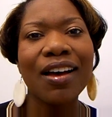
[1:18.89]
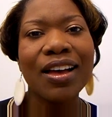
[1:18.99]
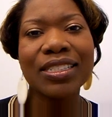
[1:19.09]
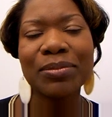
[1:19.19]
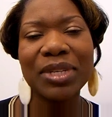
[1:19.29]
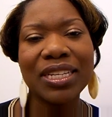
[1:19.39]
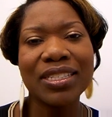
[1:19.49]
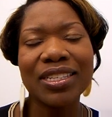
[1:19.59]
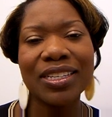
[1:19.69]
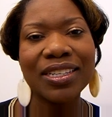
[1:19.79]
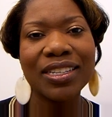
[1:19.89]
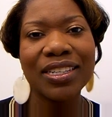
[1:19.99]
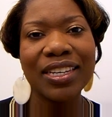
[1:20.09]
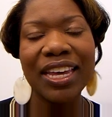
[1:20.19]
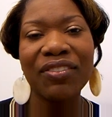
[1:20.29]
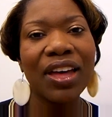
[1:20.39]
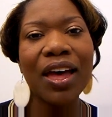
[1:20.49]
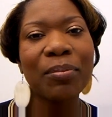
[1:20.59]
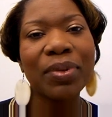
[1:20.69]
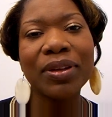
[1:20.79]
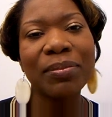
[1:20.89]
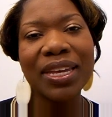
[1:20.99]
cause me to give up,